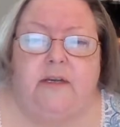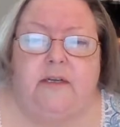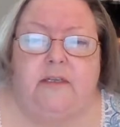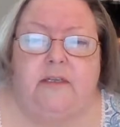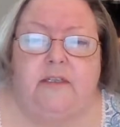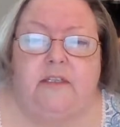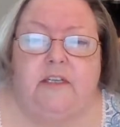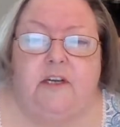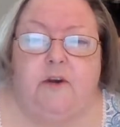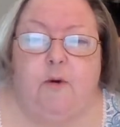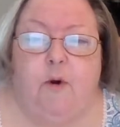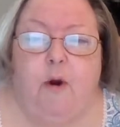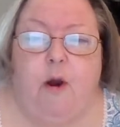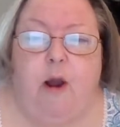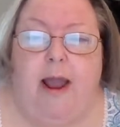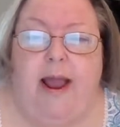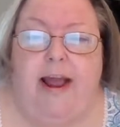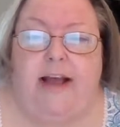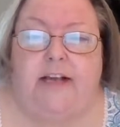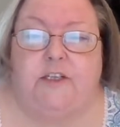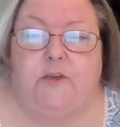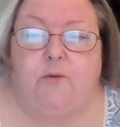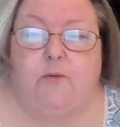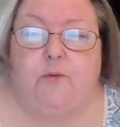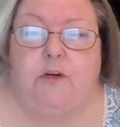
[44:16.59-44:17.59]
Zero
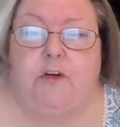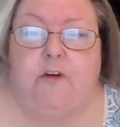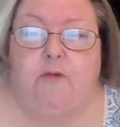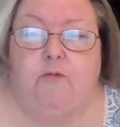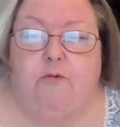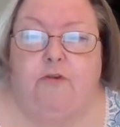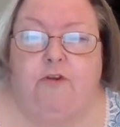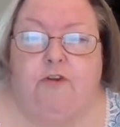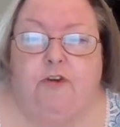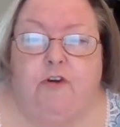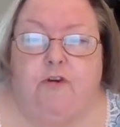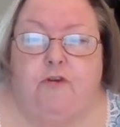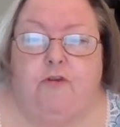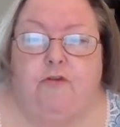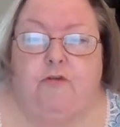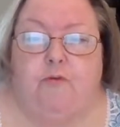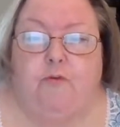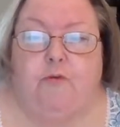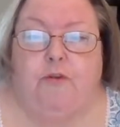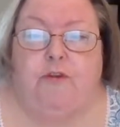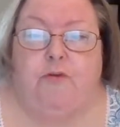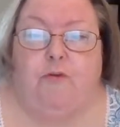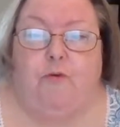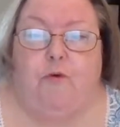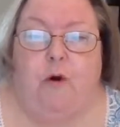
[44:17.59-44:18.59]
asked when he returned
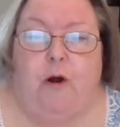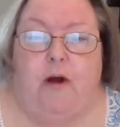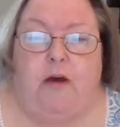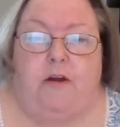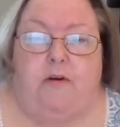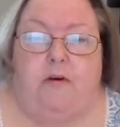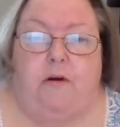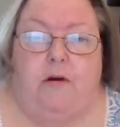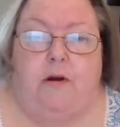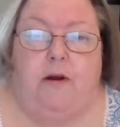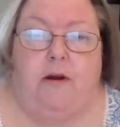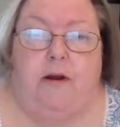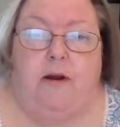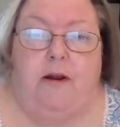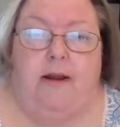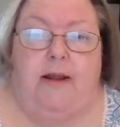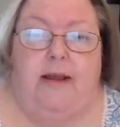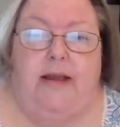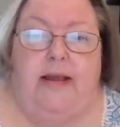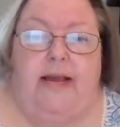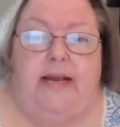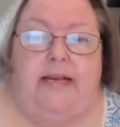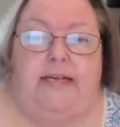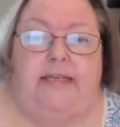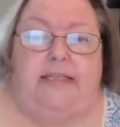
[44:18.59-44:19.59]
with the water.
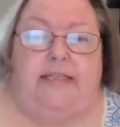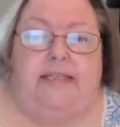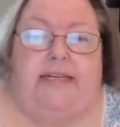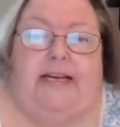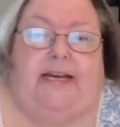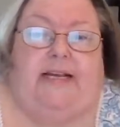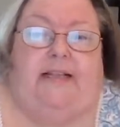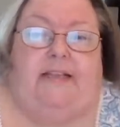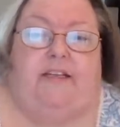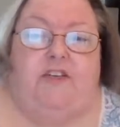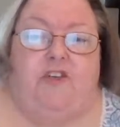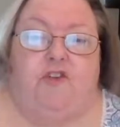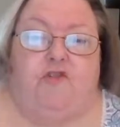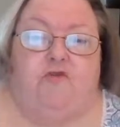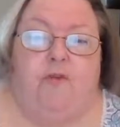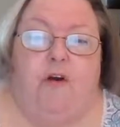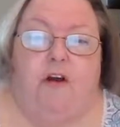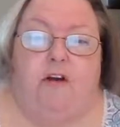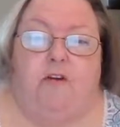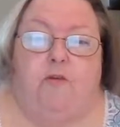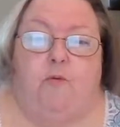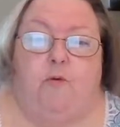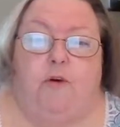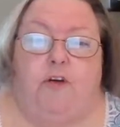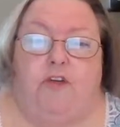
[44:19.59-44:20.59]
Stanley
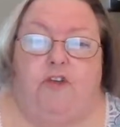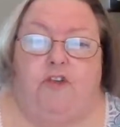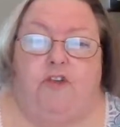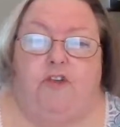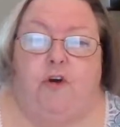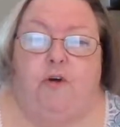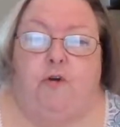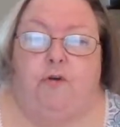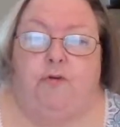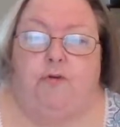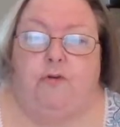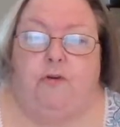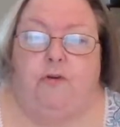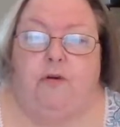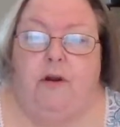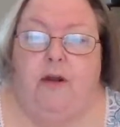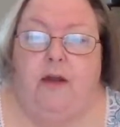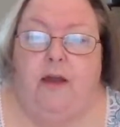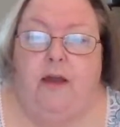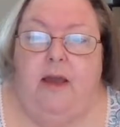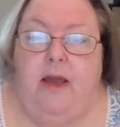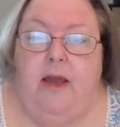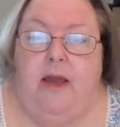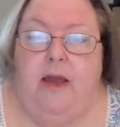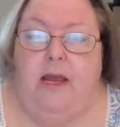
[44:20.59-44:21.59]
shrugged one shoulder.
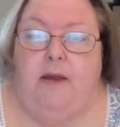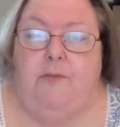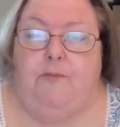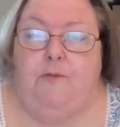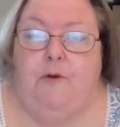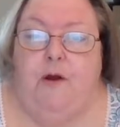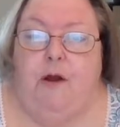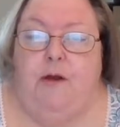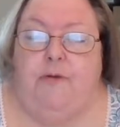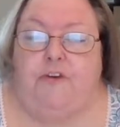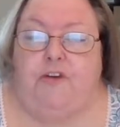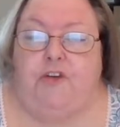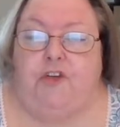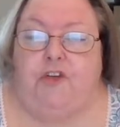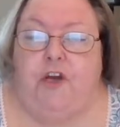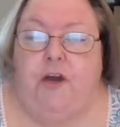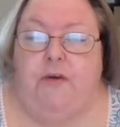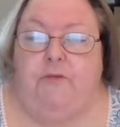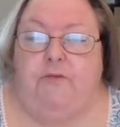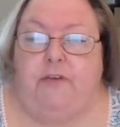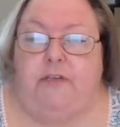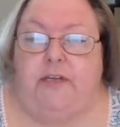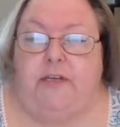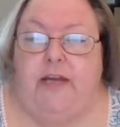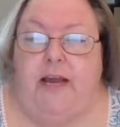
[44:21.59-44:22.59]
He brought the
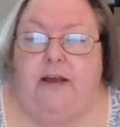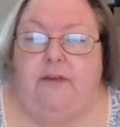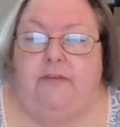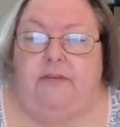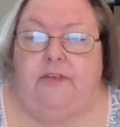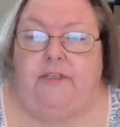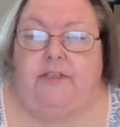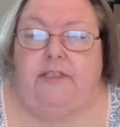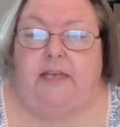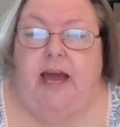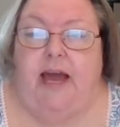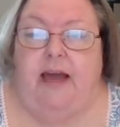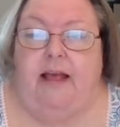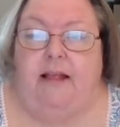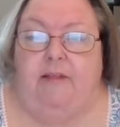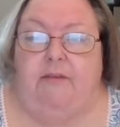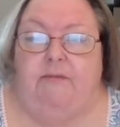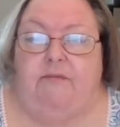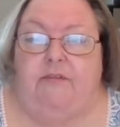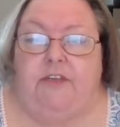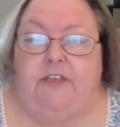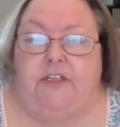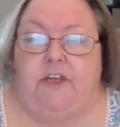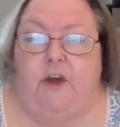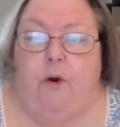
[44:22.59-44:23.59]
shovel down the side of
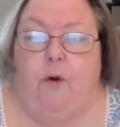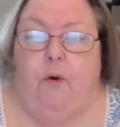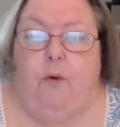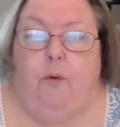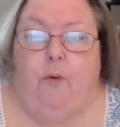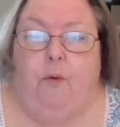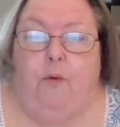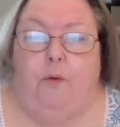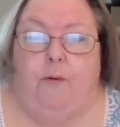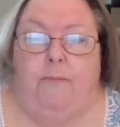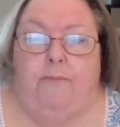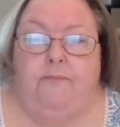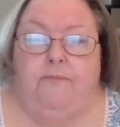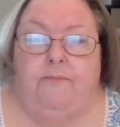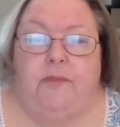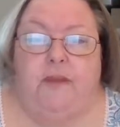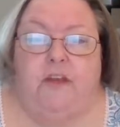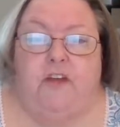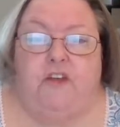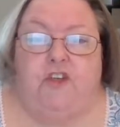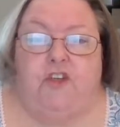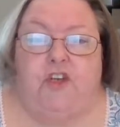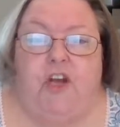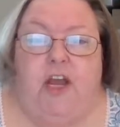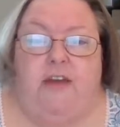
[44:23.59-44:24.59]
his hole,
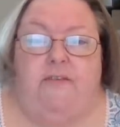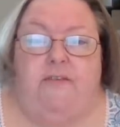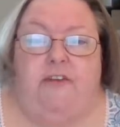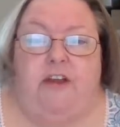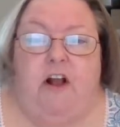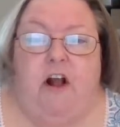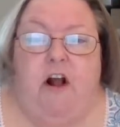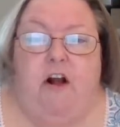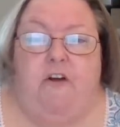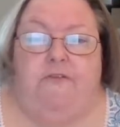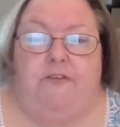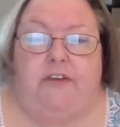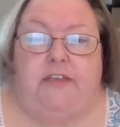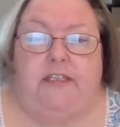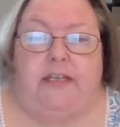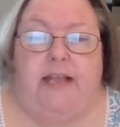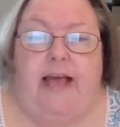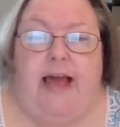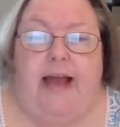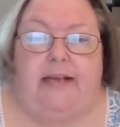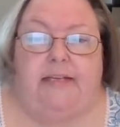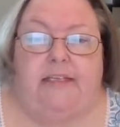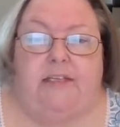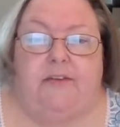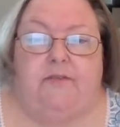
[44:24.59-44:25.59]
shaving off a
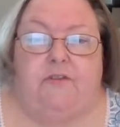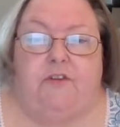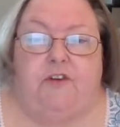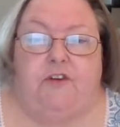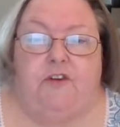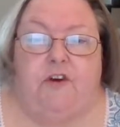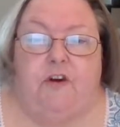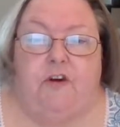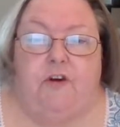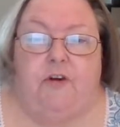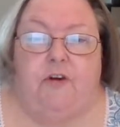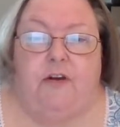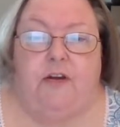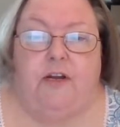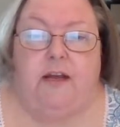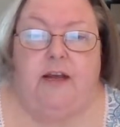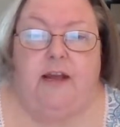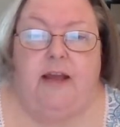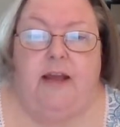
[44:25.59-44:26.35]
slice of the dirt.